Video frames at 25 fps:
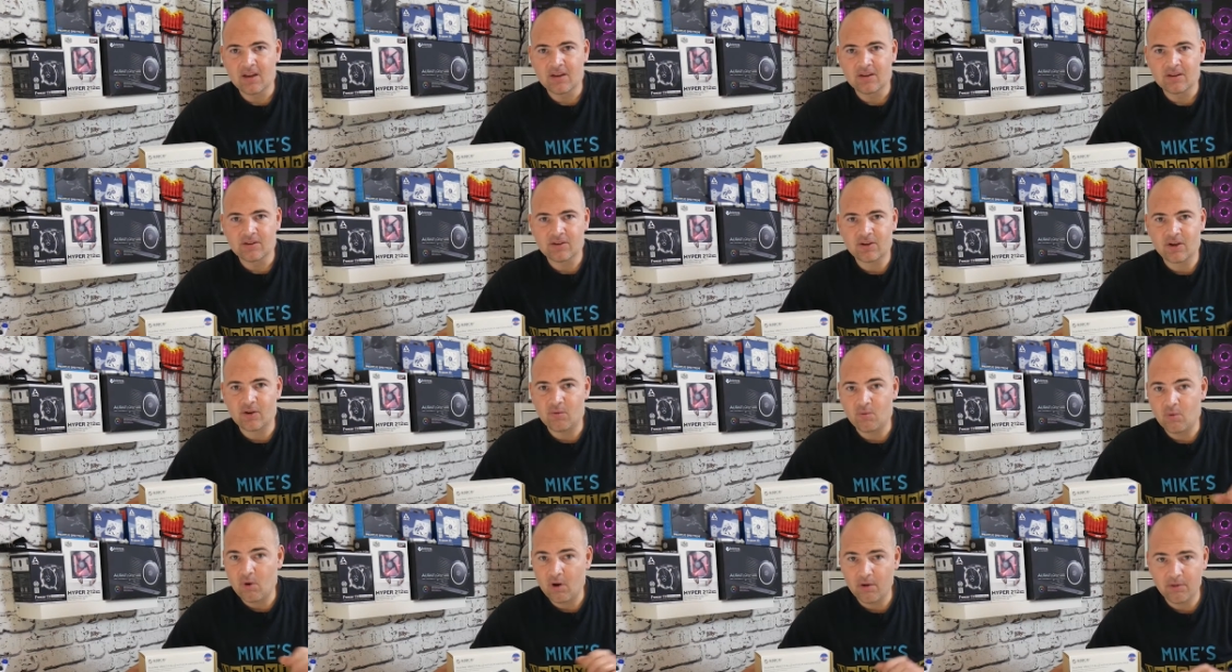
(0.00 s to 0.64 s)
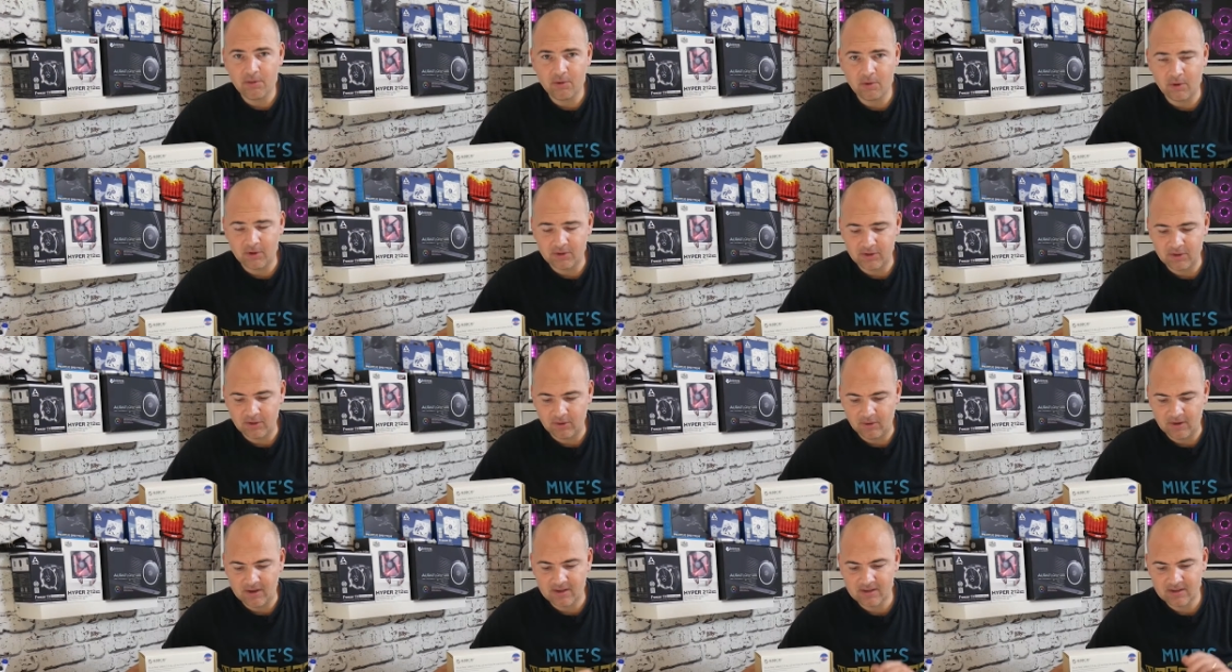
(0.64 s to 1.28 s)
So what I thought I'd
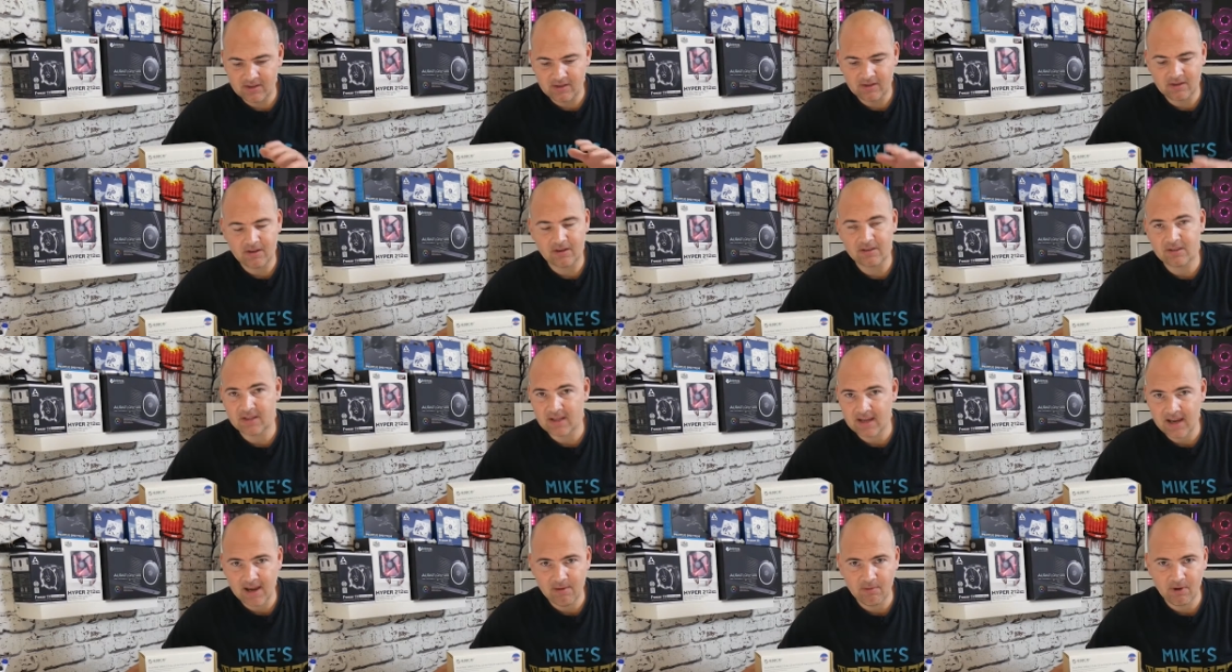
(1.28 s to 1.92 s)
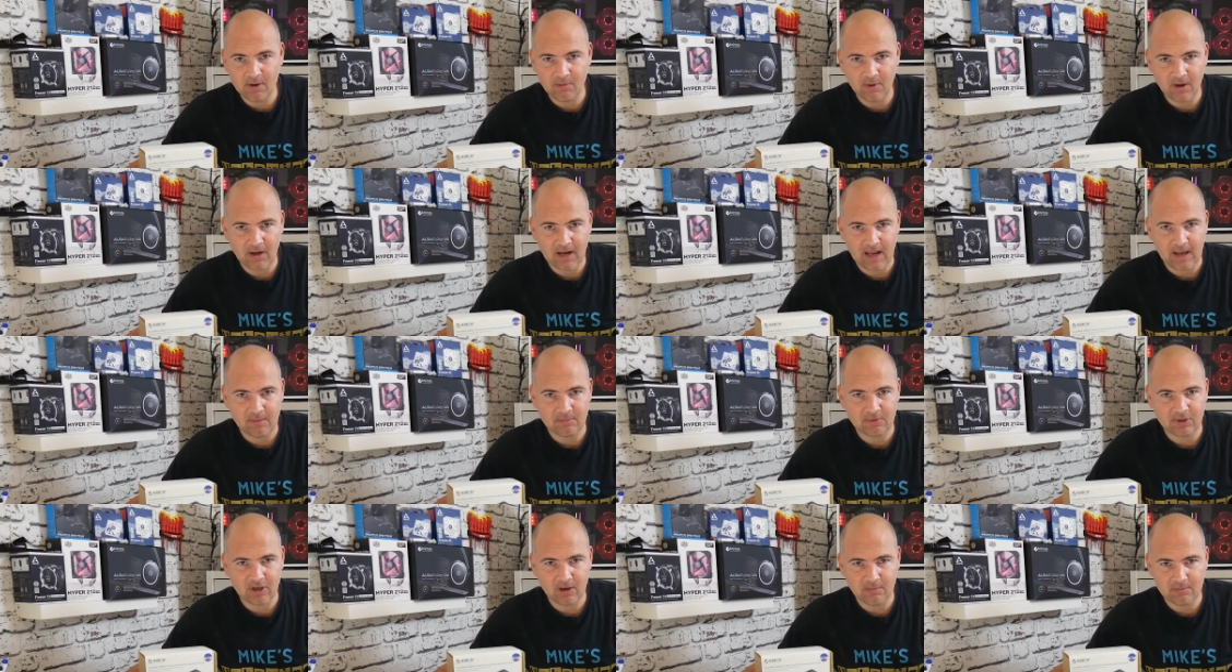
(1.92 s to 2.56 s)
do is dig out one of my
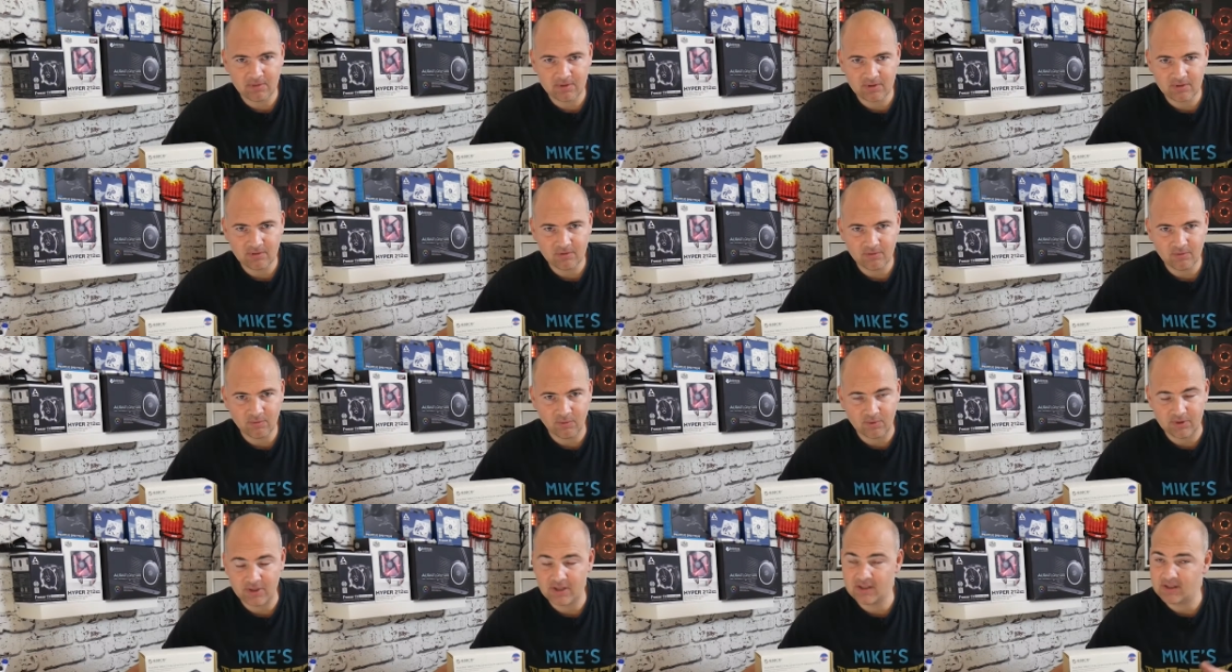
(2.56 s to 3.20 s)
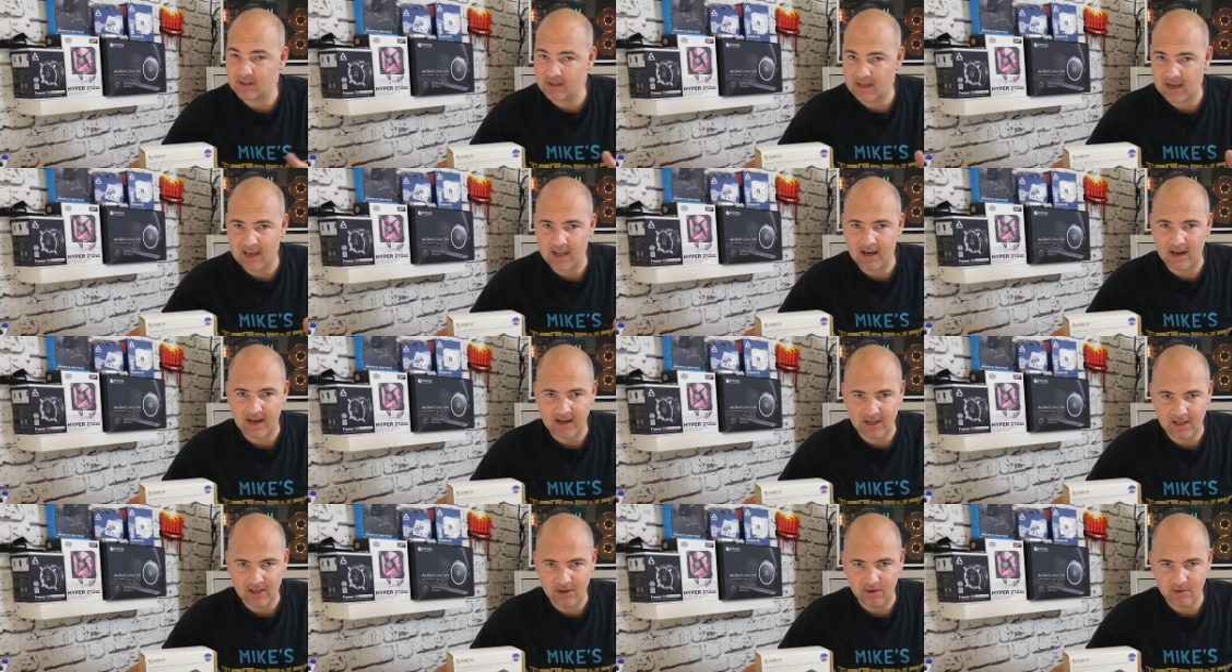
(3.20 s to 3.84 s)
laptops, which isn't getting
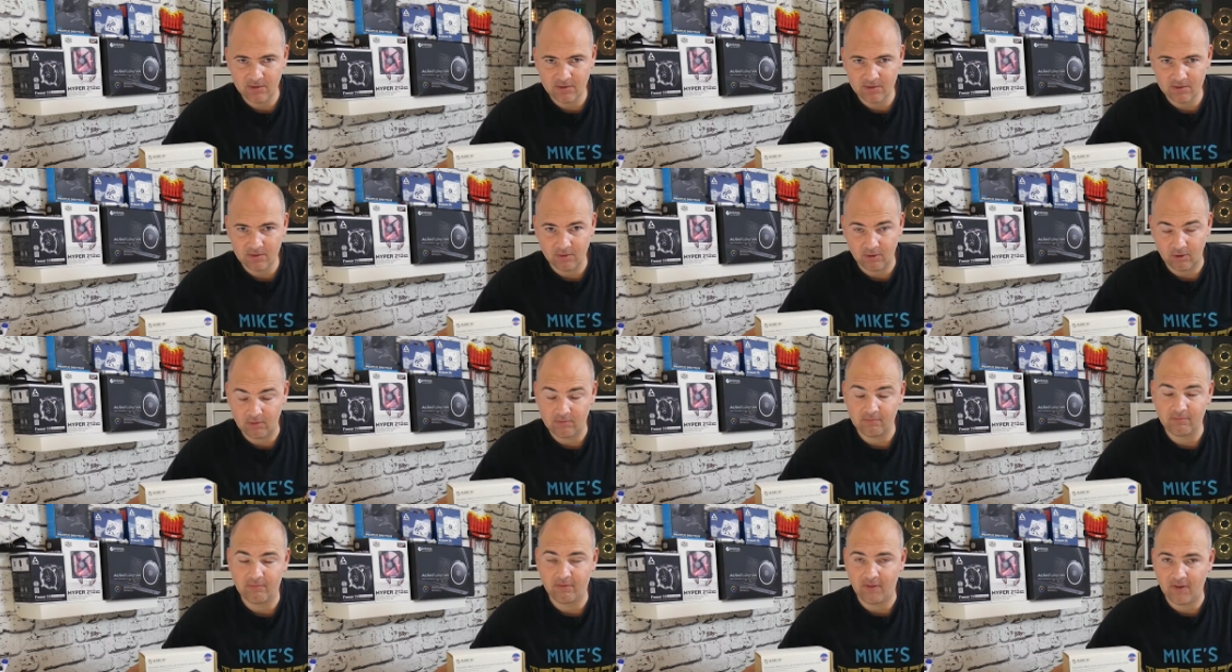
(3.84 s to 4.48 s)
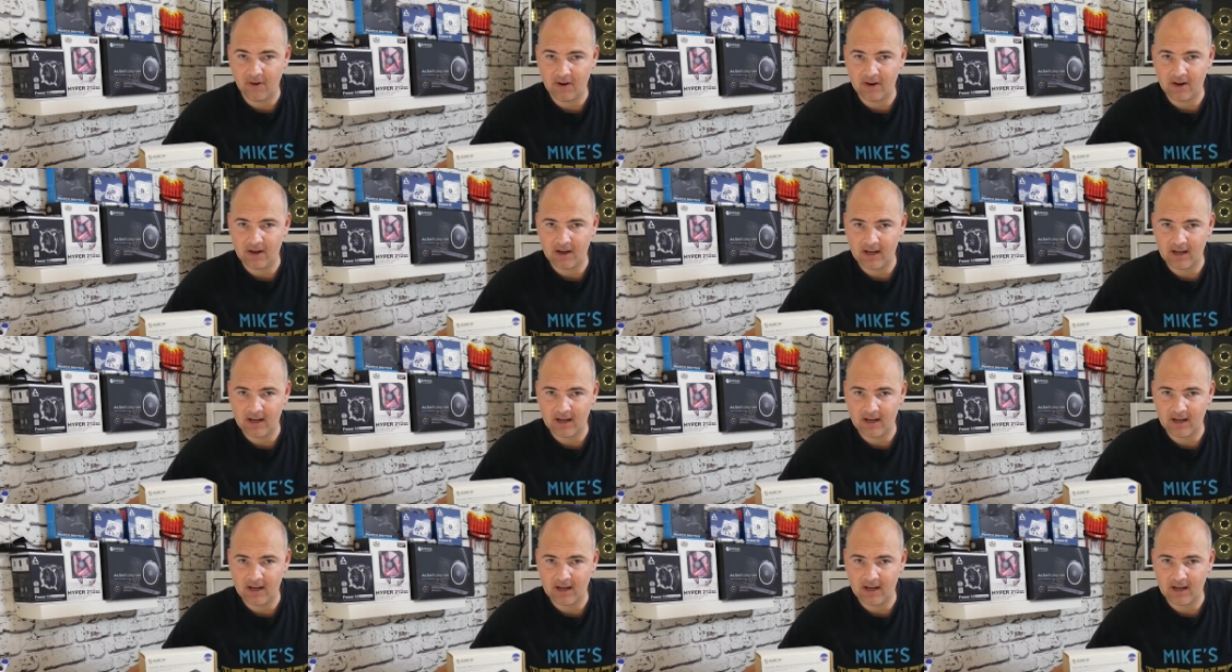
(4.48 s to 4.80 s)
any use or very